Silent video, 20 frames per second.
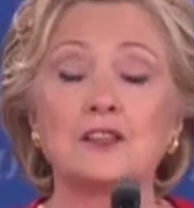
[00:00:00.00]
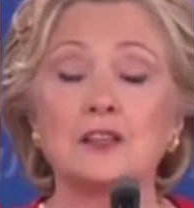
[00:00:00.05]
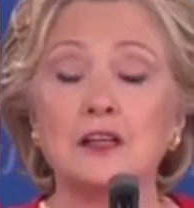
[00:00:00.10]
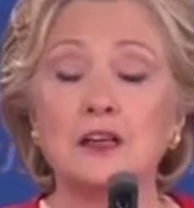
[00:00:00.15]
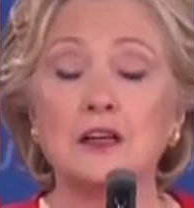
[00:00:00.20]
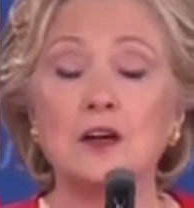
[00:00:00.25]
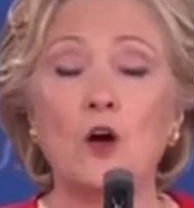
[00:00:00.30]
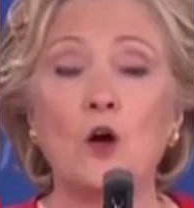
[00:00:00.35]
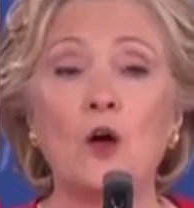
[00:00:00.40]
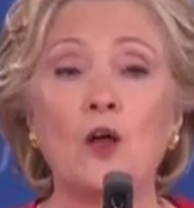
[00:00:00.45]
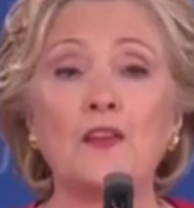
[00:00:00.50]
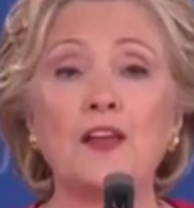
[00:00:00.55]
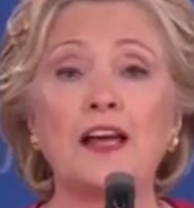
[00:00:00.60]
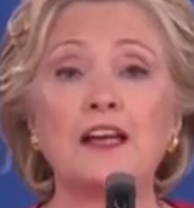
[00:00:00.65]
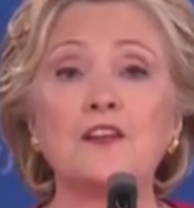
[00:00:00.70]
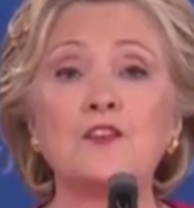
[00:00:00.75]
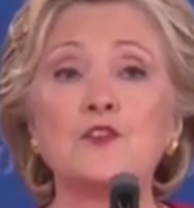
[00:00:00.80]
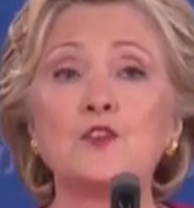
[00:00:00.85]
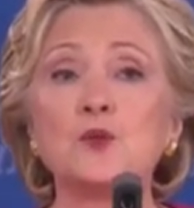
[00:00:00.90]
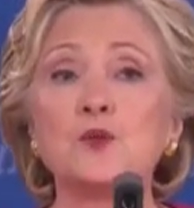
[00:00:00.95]
all
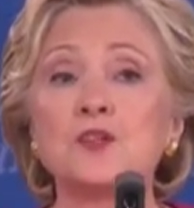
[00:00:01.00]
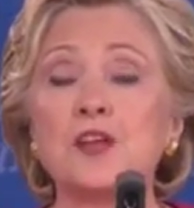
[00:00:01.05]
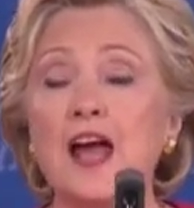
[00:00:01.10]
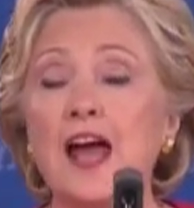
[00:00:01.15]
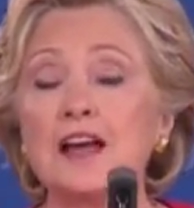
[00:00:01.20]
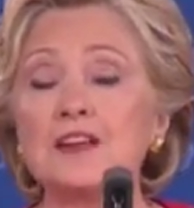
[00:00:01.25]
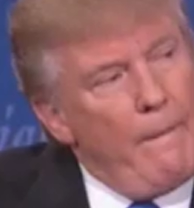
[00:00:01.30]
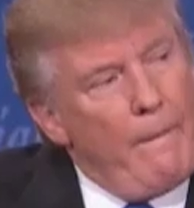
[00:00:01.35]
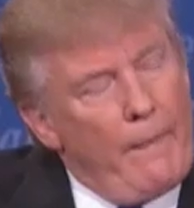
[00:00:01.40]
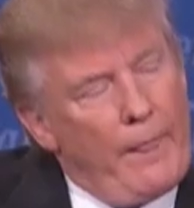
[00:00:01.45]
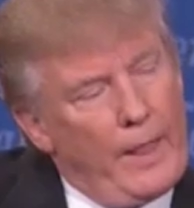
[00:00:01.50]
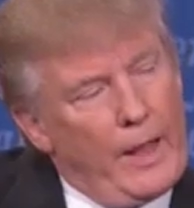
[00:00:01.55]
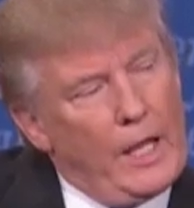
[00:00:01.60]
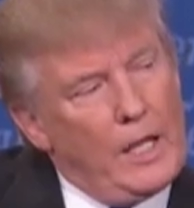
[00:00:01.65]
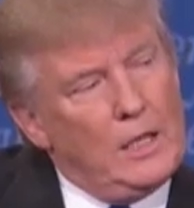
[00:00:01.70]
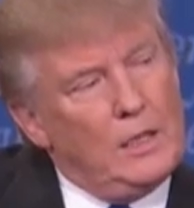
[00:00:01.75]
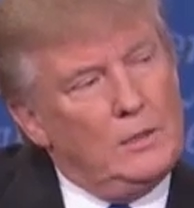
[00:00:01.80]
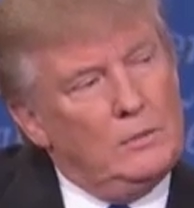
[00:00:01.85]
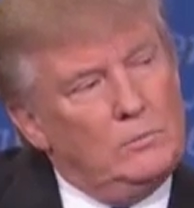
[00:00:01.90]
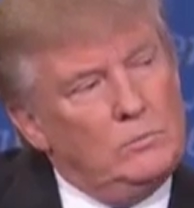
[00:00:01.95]
that enthusiastic
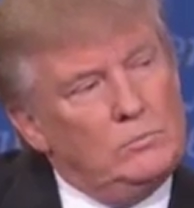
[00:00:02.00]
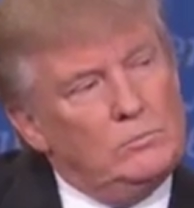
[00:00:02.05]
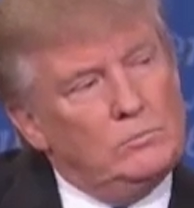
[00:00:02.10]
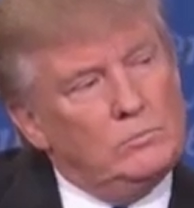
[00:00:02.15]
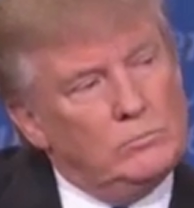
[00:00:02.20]
about